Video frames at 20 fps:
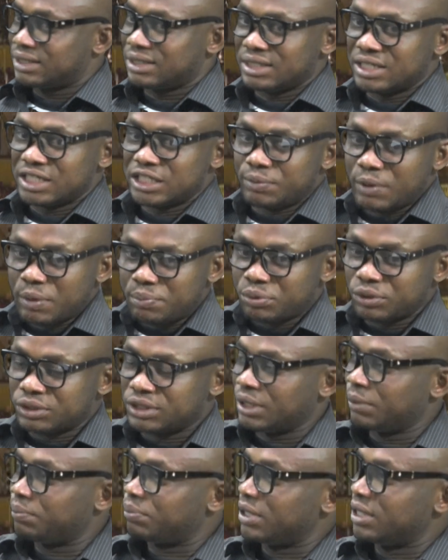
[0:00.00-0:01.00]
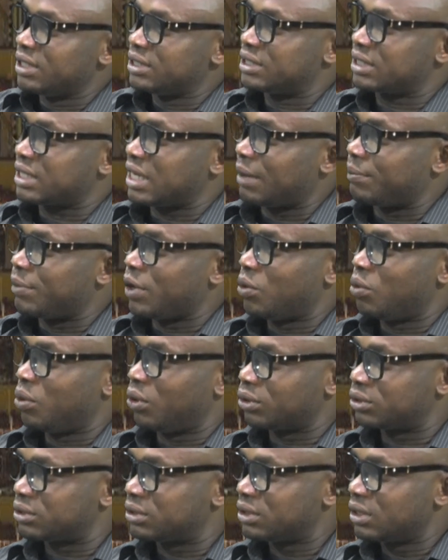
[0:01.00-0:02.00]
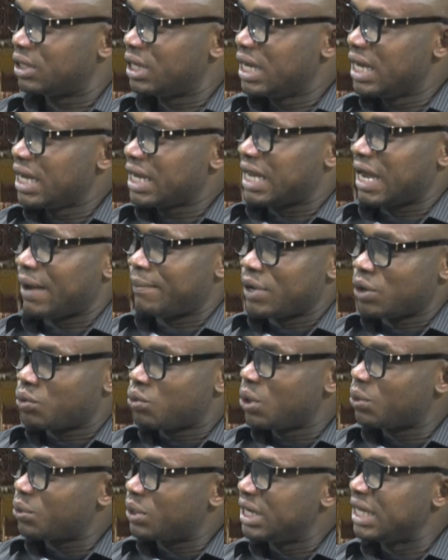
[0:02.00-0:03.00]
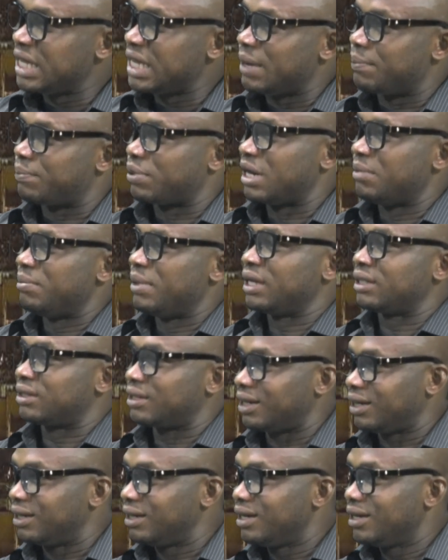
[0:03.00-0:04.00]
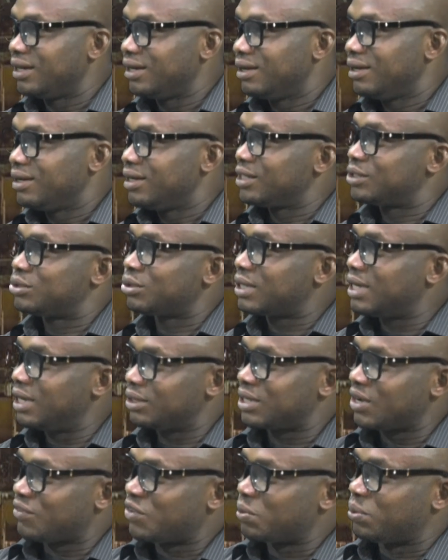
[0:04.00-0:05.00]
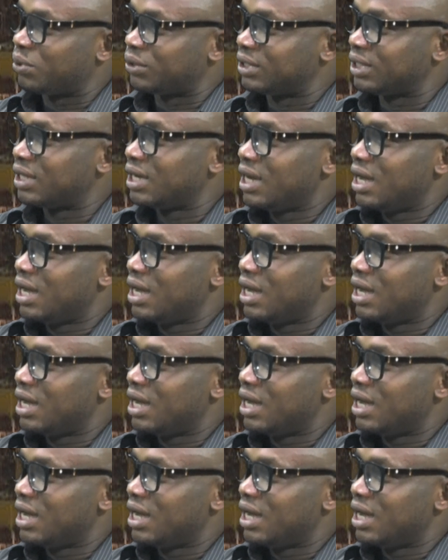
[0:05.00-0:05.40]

is being put in place can be quickly implemented, it will get to everybody.